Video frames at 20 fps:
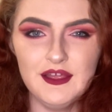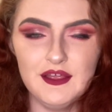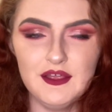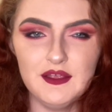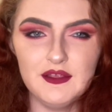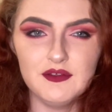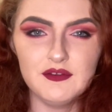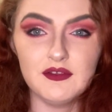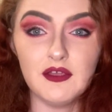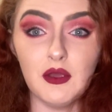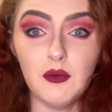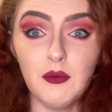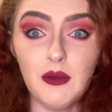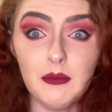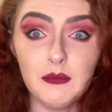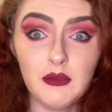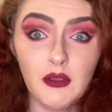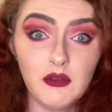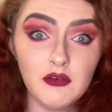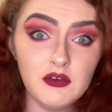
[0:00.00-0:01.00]
So what I'm
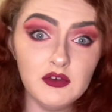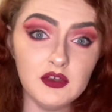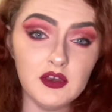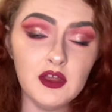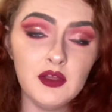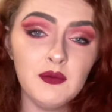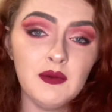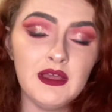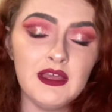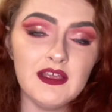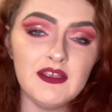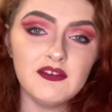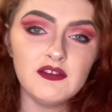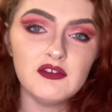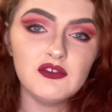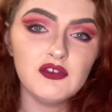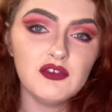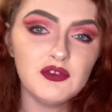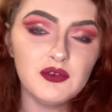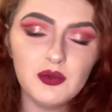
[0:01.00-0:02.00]
going to do is
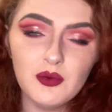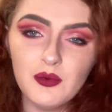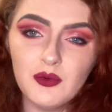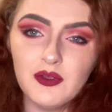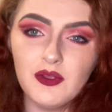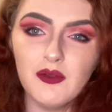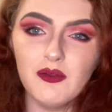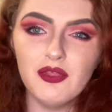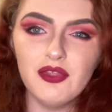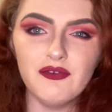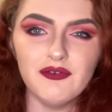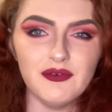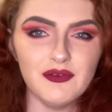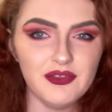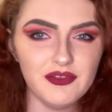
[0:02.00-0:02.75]
just talk you through the